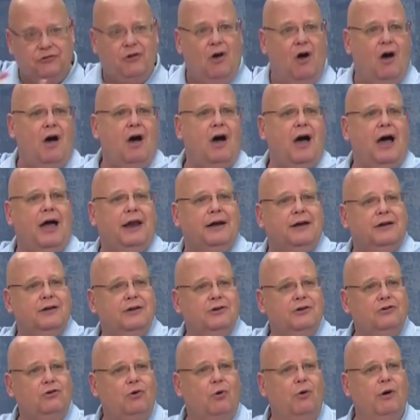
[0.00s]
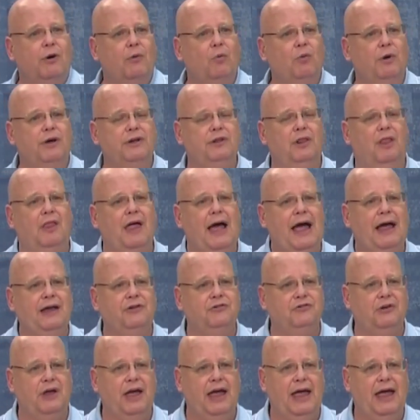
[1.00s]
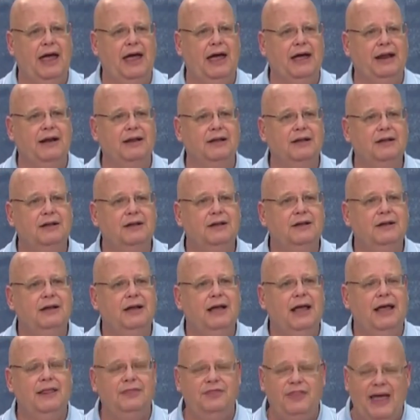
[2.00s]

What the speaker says: on toward what lies ahead. And